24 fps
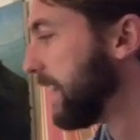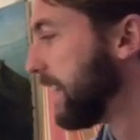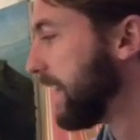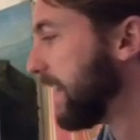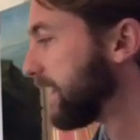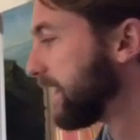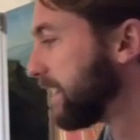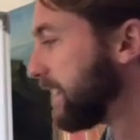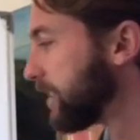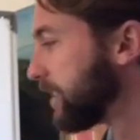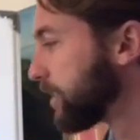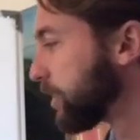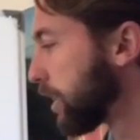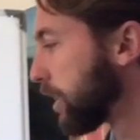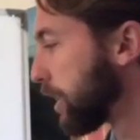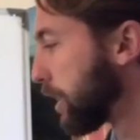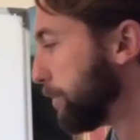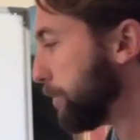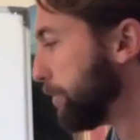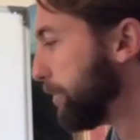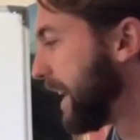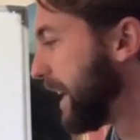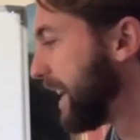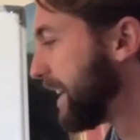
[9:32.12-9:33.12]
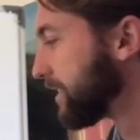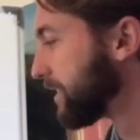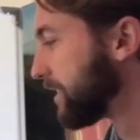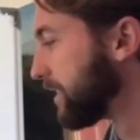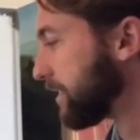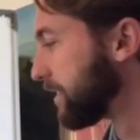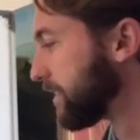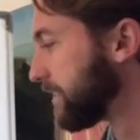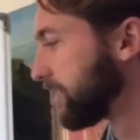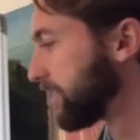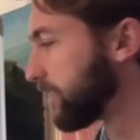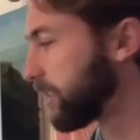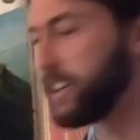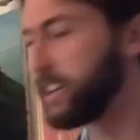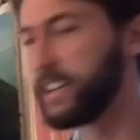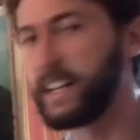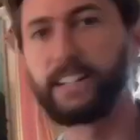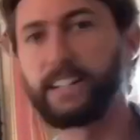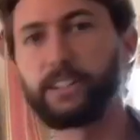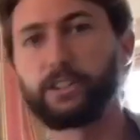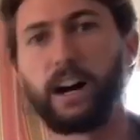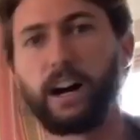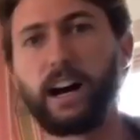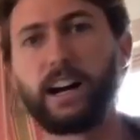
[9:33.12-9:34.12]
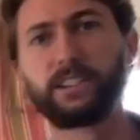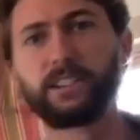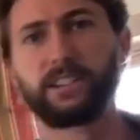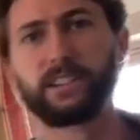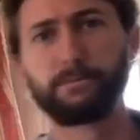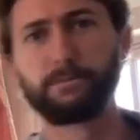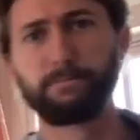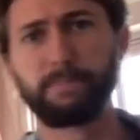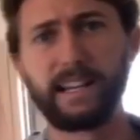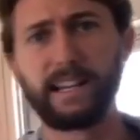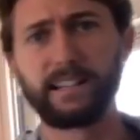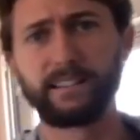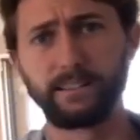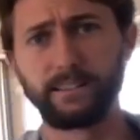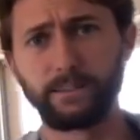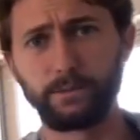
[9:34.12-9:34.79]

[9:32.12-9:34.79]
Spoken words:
these are our bases. These are our nitrogenous bases.